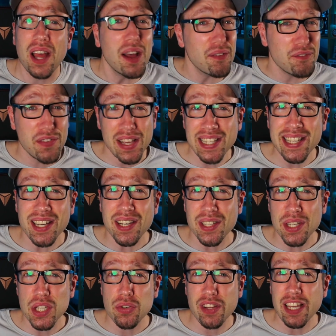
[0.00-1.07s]
visit other
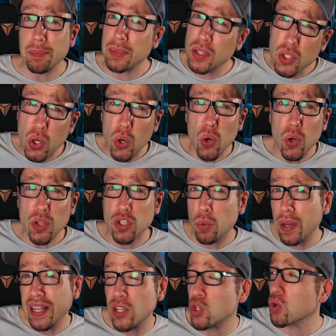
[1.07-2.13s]
streams, tour Twitch